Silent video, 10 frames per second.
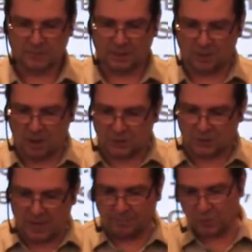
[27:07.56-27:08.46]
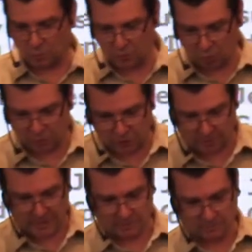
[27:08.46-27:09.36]
In God's name, don't
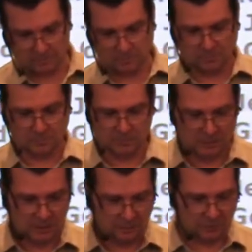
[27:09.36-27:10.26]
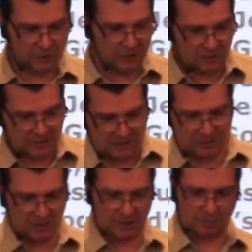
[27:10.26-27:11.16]
torture me. For Jesus
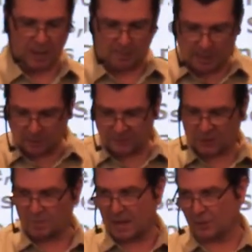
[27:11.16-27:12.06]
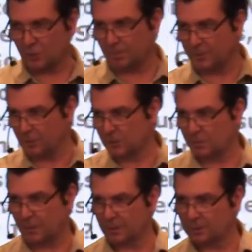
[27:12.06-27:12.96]
had said to him, Come out of this man, you impure
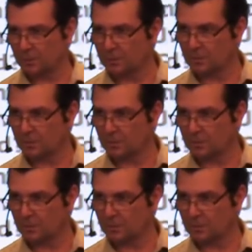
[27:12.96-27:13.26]
spirit.